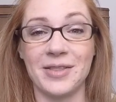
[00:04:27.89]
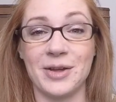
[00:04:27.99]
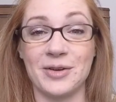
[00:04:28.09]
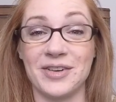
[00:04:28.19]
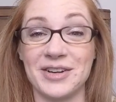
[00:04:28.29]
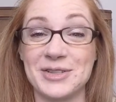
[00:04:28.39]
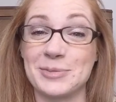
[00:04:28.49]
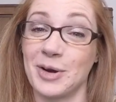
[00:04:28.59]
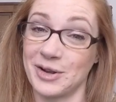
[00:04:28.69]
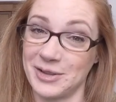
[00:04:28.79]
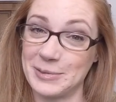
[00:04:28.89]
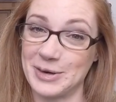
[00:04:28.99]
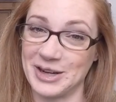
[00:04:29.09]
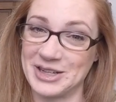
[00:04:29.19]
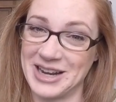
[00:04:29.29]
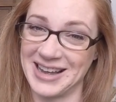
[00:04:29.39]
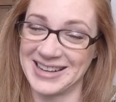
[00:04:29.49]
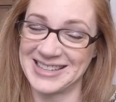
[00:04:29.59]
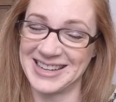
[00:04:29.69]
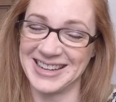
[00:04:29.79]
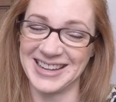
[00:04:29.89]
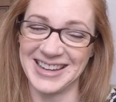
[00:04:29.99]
they're a very sparkly project.